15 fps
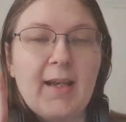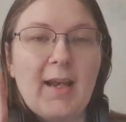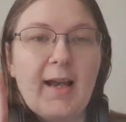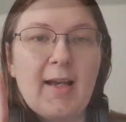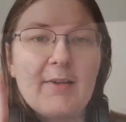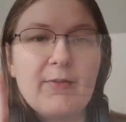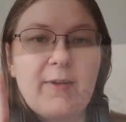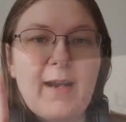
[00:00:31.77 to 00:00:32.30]

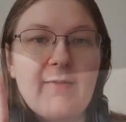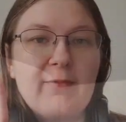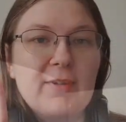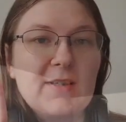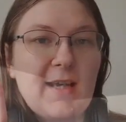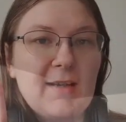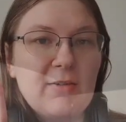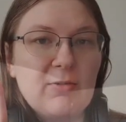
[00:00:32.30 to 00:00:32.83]
And for every
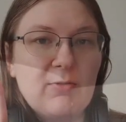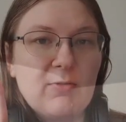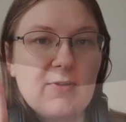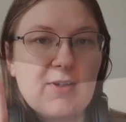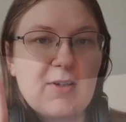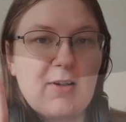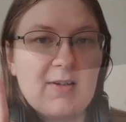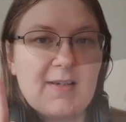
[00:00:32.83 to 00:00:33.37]
10 gold
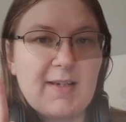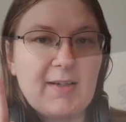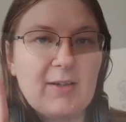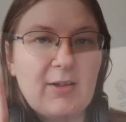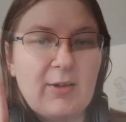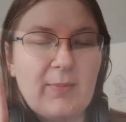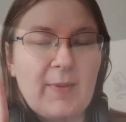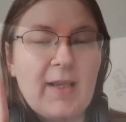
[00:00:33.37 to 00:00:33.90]
stars
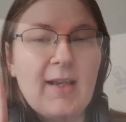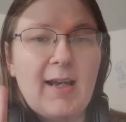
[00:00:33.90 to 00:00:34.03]
I